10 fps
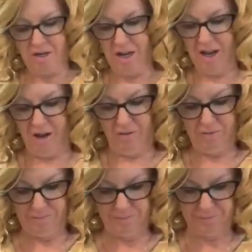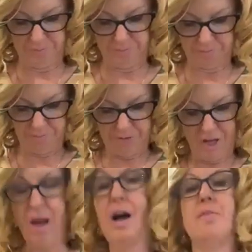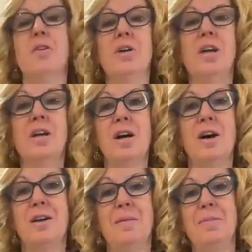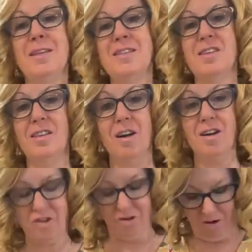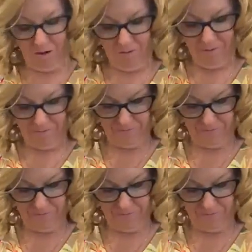Now, I'm going to cut up this cilantro